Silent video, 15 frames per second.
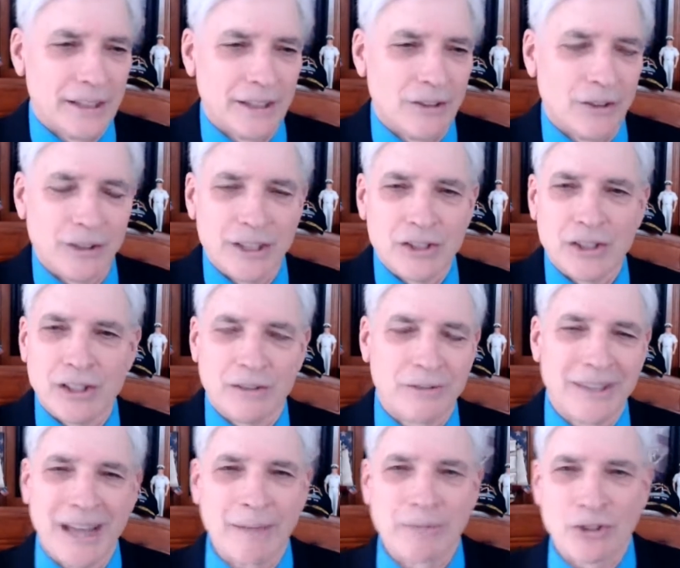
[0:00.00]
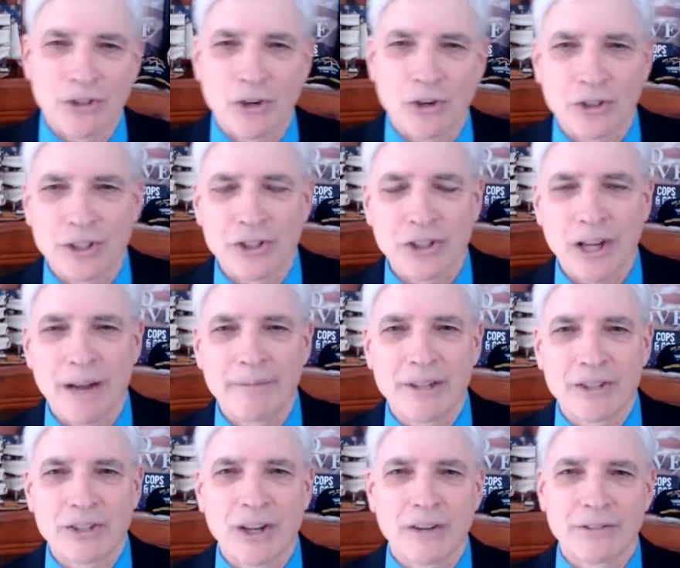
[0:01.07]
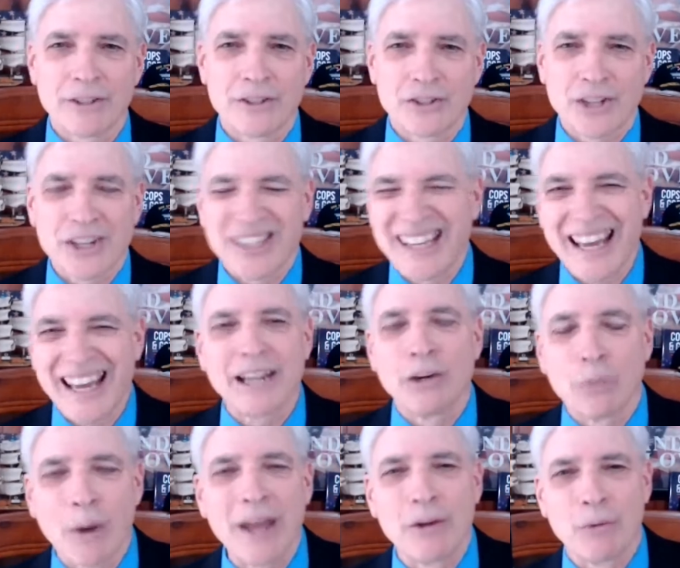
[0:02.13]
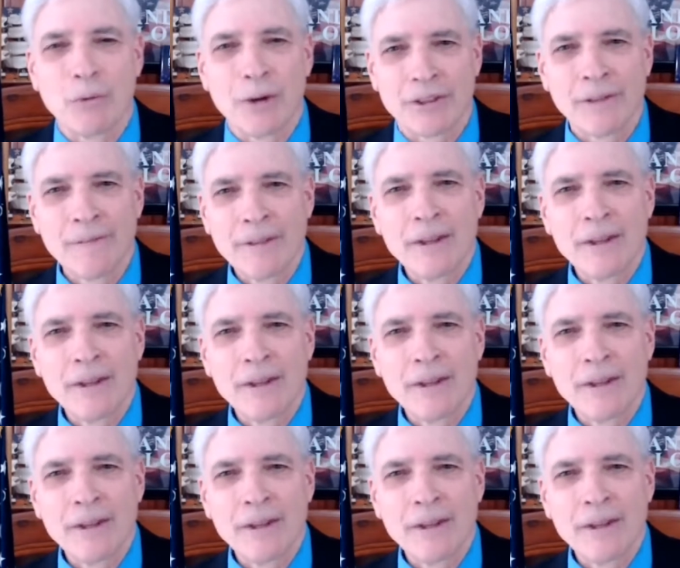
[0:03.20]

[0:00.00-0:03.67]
all these Dem socialist communist governors just getting away with